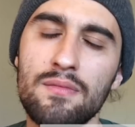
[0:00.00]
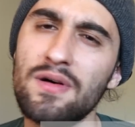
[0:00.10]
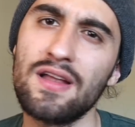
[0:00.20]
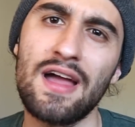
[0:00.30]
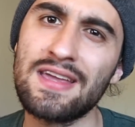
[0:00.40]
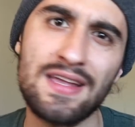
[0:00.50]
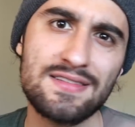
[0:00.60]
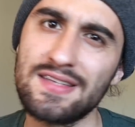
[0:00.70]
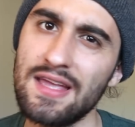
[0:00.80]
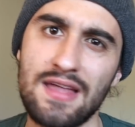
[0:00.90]
But I can't
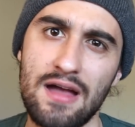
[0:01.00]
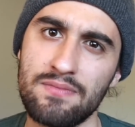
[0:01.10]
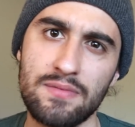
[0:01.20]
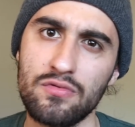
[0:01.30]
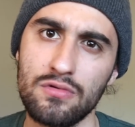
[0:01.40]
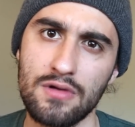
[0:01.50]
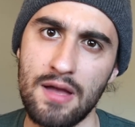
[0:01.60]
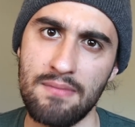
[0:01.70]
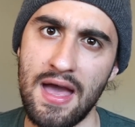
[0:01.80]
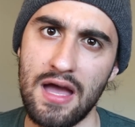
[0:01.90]
say that. People will
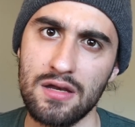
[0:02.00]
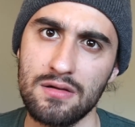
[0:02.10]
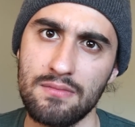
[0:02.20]
get mad.